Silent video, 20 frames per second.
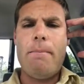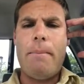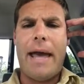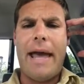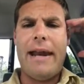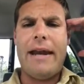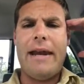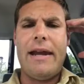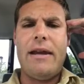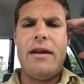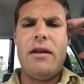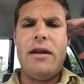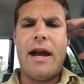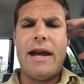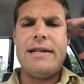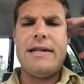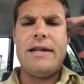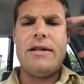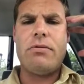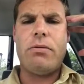painted
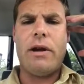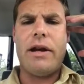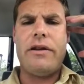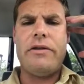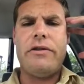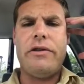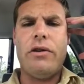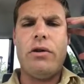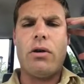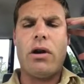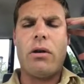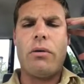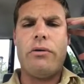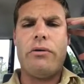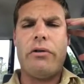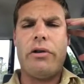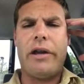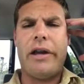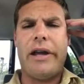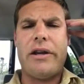1920s New York
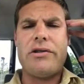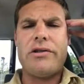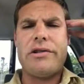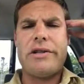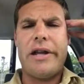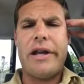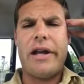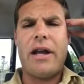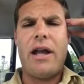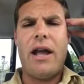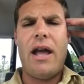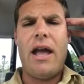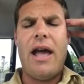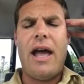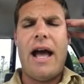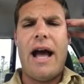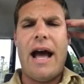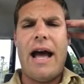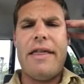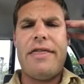was really interesting.
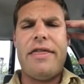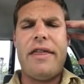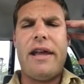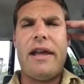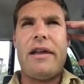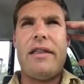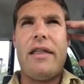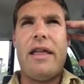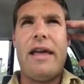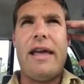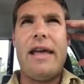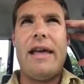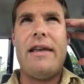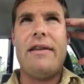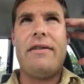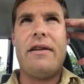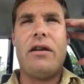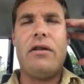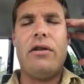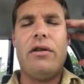I think
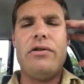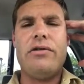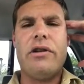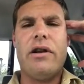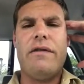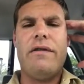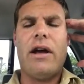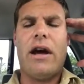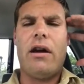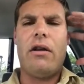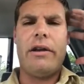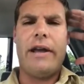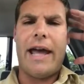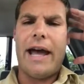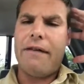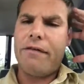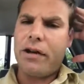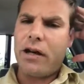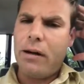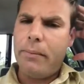his inclusion of not only
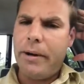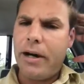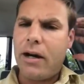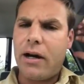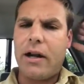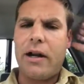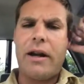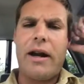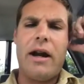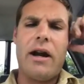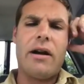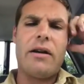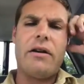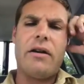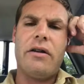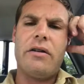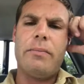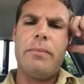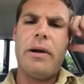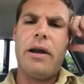African-American
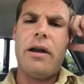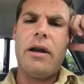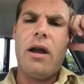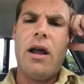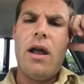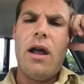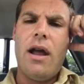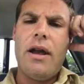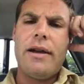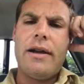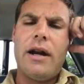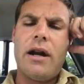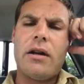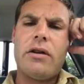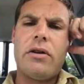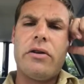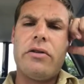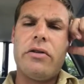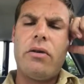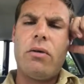characters, but
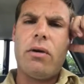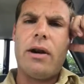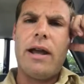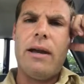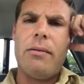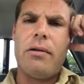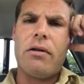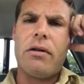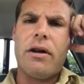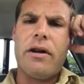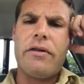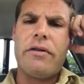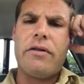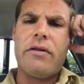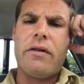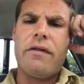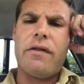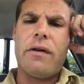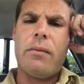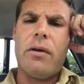characters who were
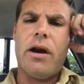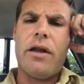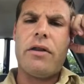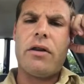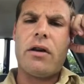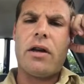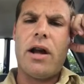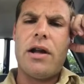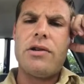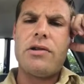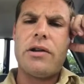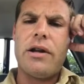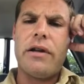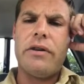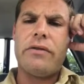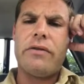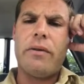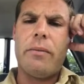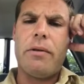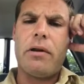immigrants from other
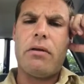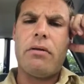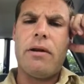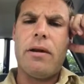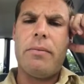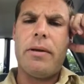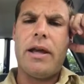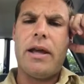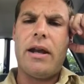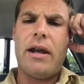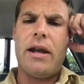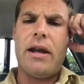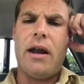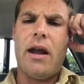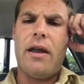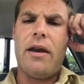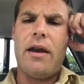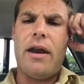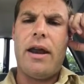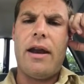countries, from the Caribbean
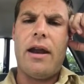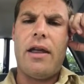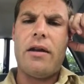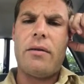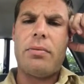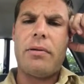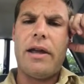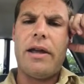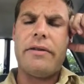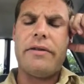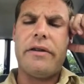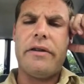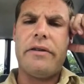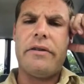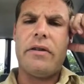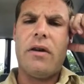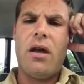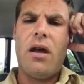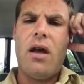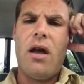and other
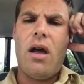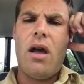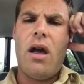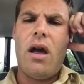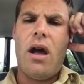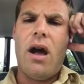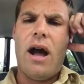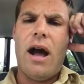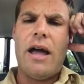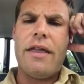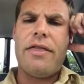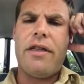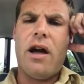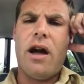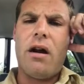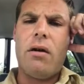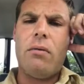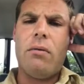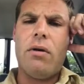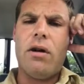places, I
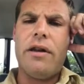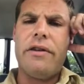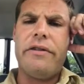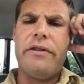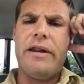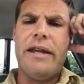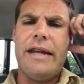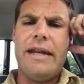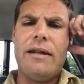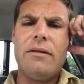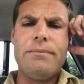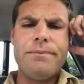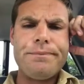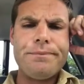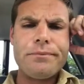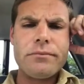thought was neat,